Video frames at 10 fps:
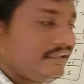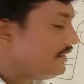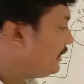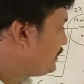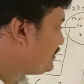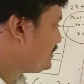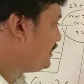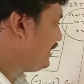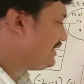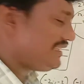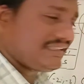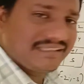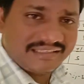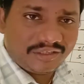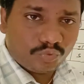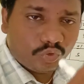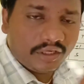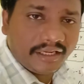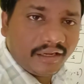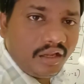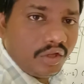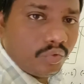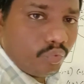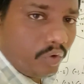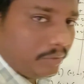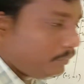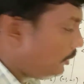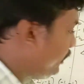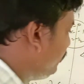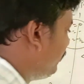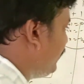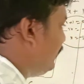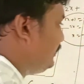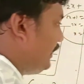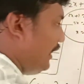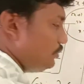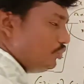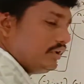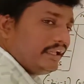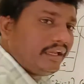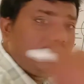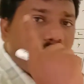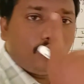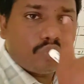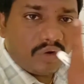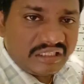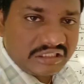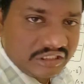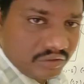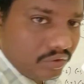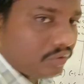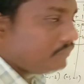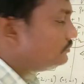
touches the x-axis at only one point because it has only one zero.